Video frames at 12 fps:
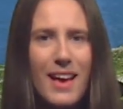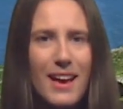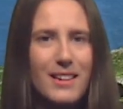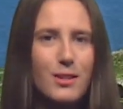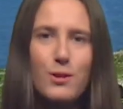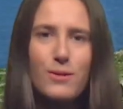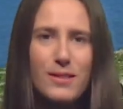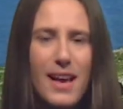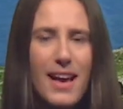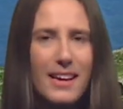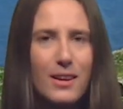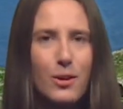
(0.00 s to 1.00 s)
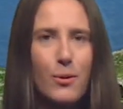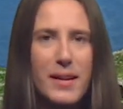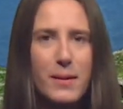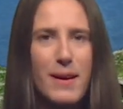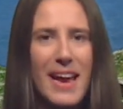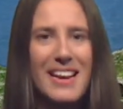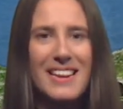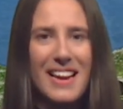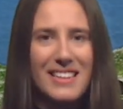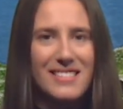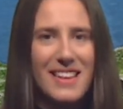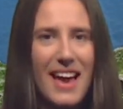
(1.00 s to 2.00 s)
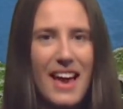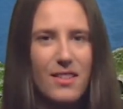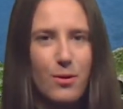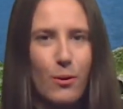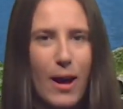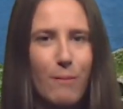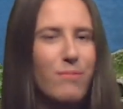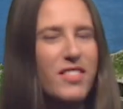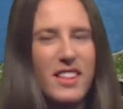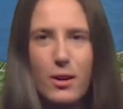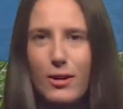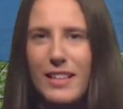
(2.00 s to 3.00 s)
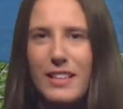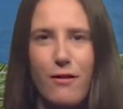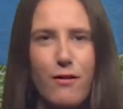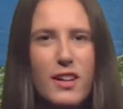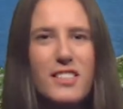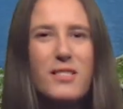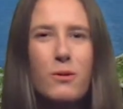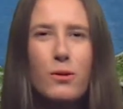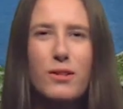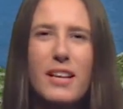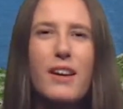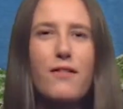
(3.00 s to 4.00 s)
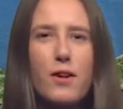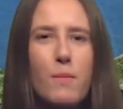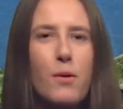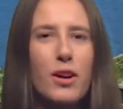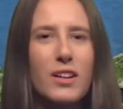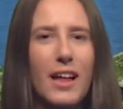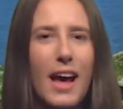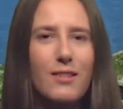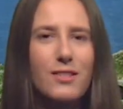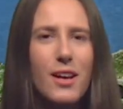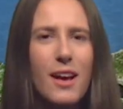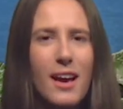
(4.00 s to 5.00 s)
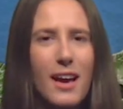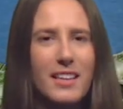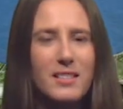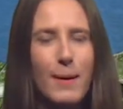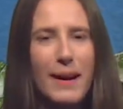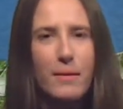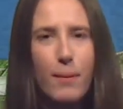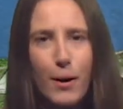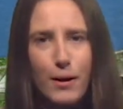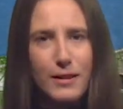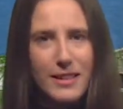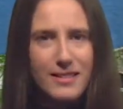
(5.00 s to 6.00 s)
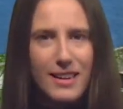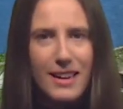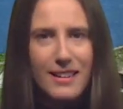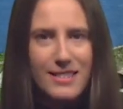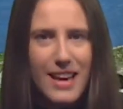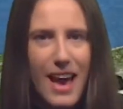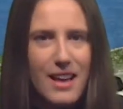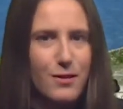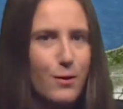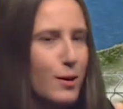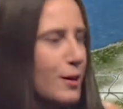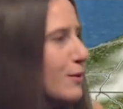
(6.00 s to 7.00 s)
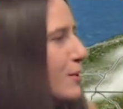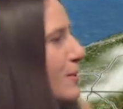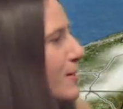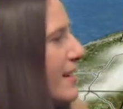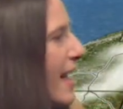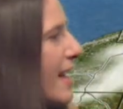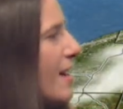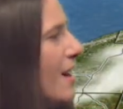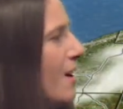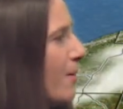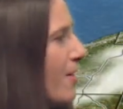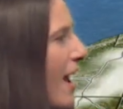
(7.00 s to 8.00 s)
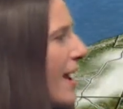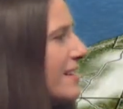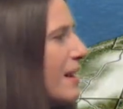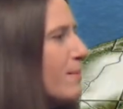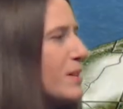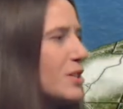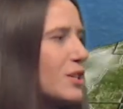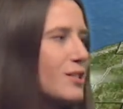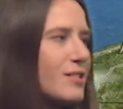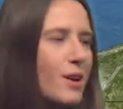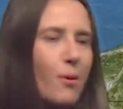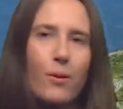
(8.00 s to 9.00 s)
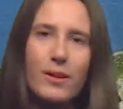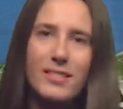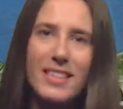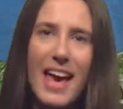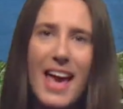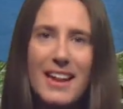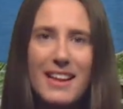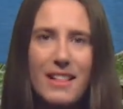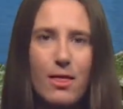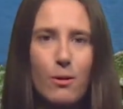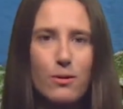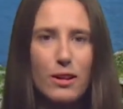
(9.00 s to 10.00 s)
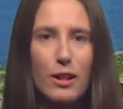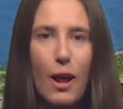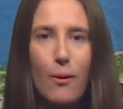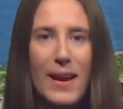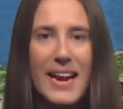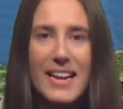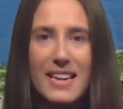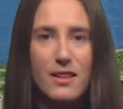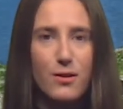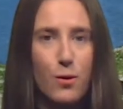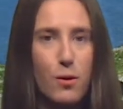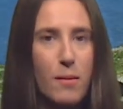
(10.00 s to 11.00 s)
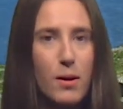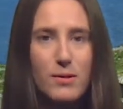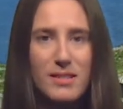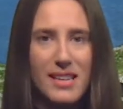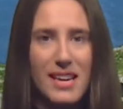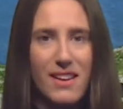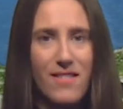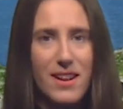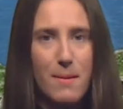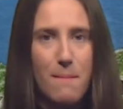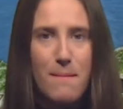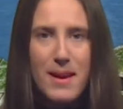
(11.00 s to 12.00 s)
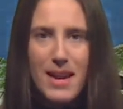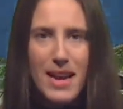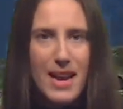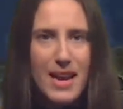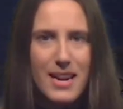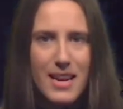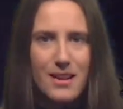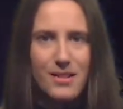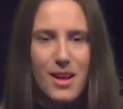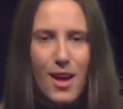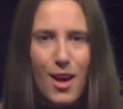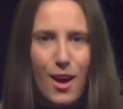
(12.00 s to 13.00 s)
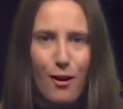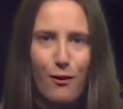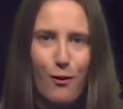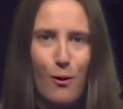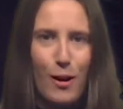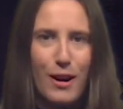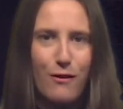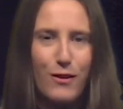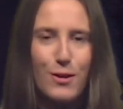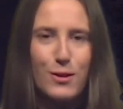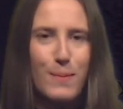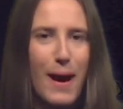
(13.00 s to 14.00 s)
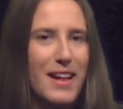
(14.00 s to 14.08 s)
And Tuesday, going to be a nice day as well. The only difference, we'll see a few more clouds. I expect partly sunny skies for your Tuesday with high temperatures once again in those low 80s for most, even mid 80s for a few spots.